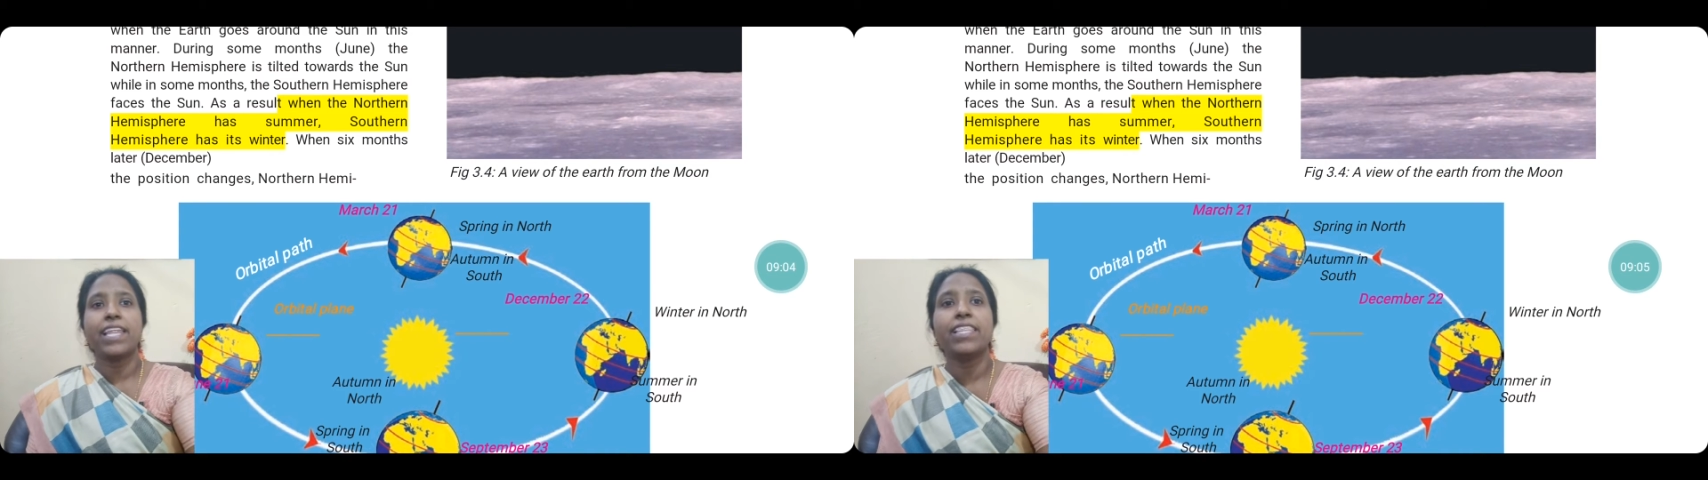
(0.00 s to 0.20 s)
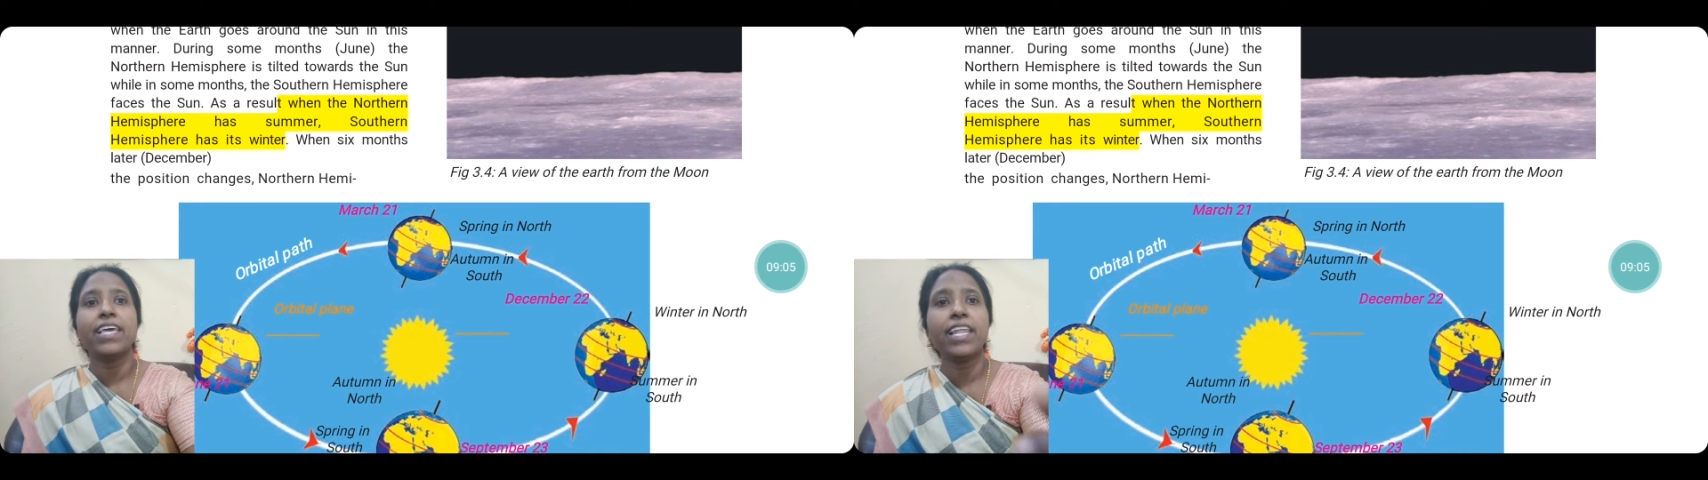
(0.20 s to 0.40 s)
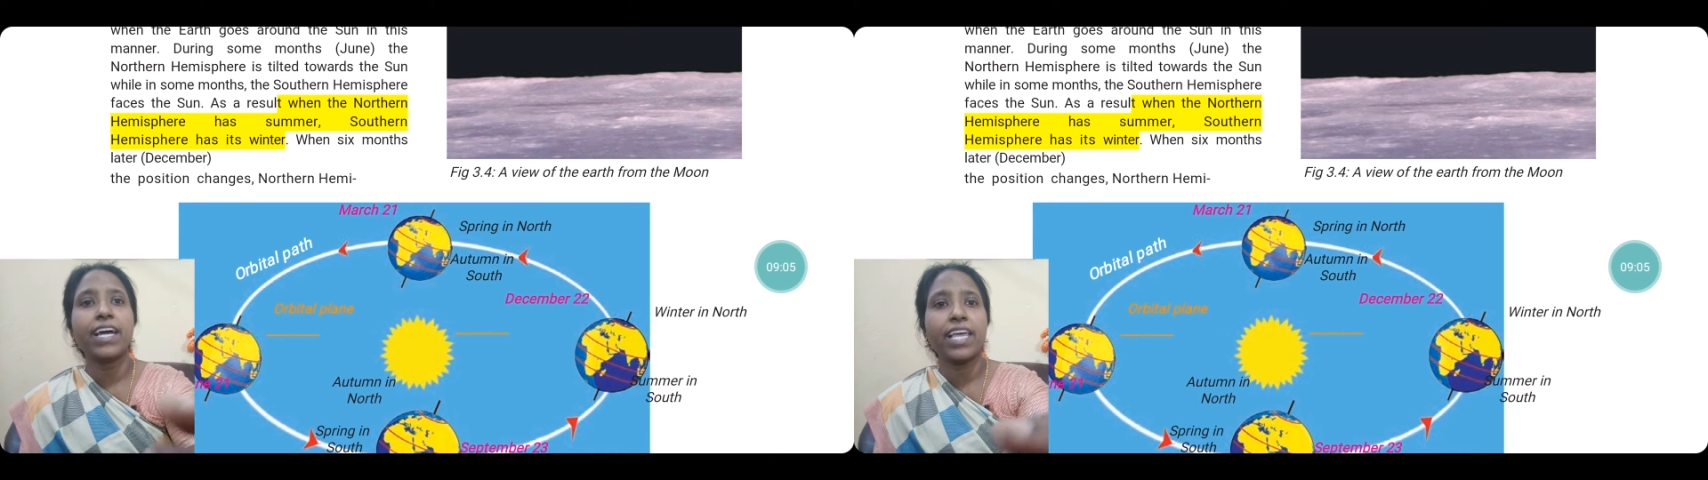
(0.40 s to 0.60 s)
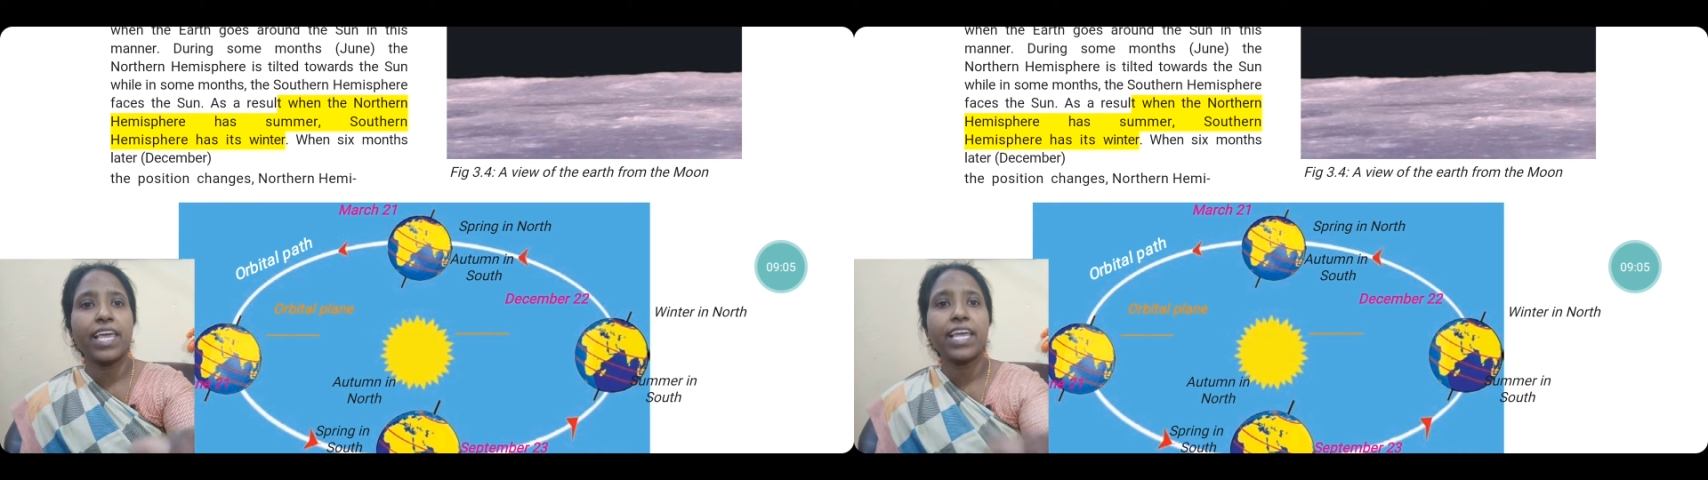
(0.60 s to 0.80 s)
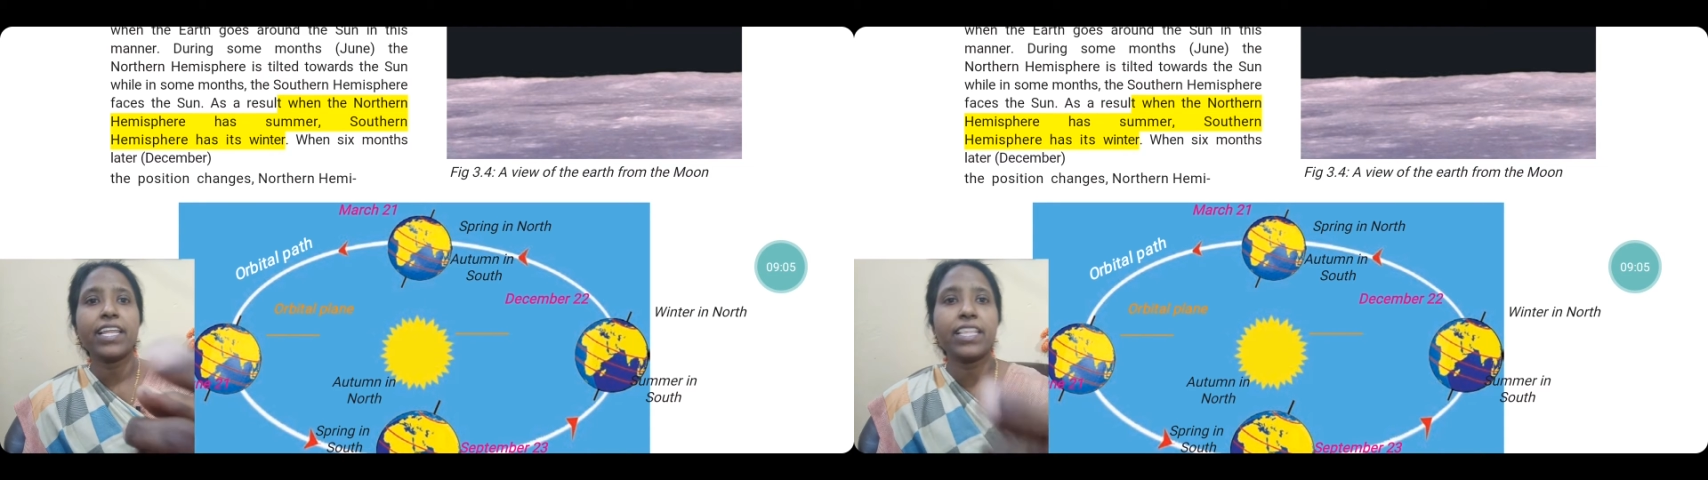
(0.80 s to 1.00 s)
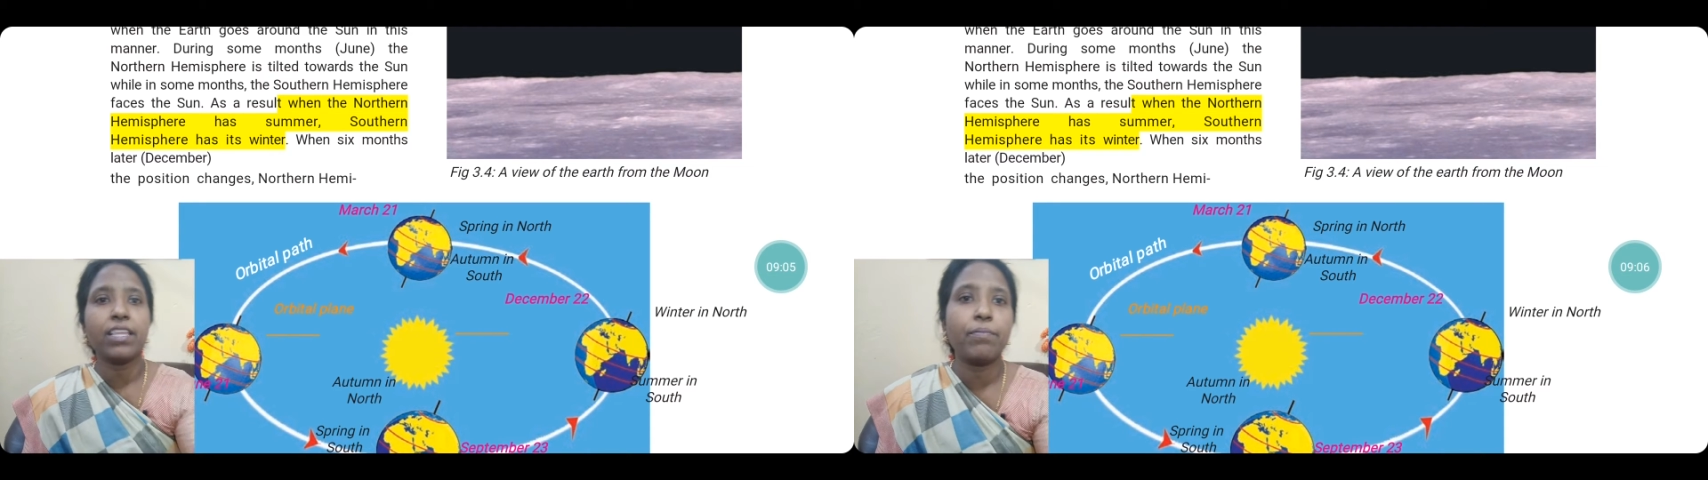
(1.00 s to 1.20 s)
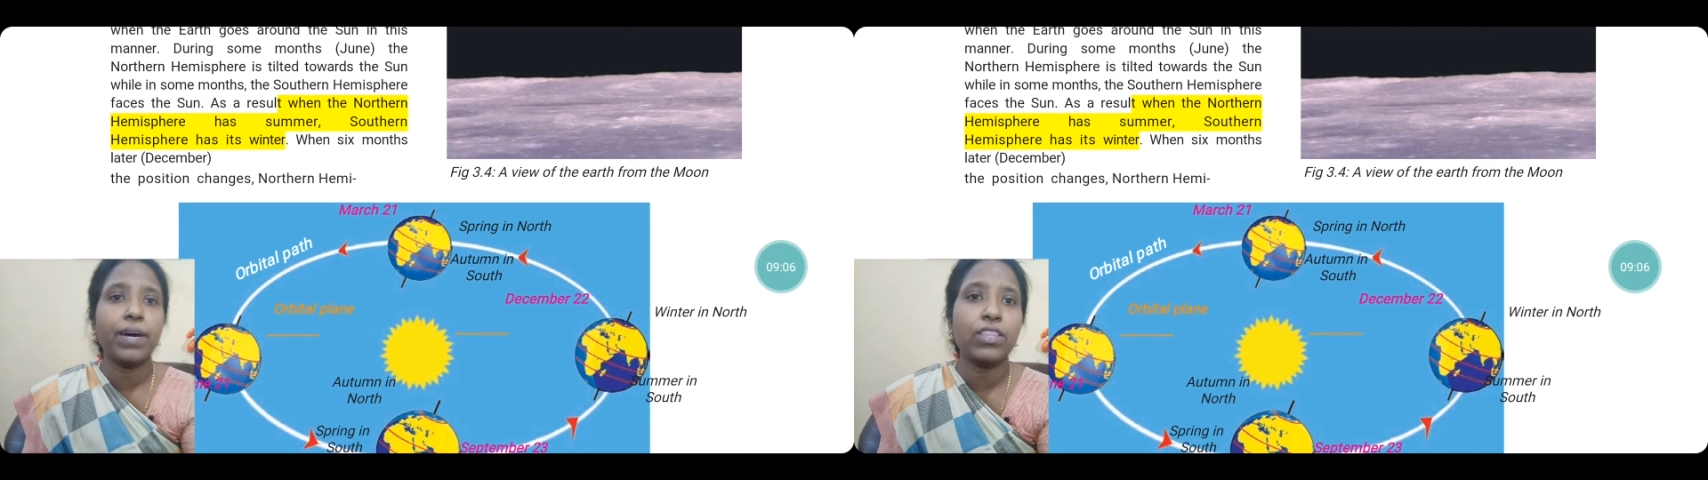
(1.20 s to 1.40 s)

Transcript: And then again in the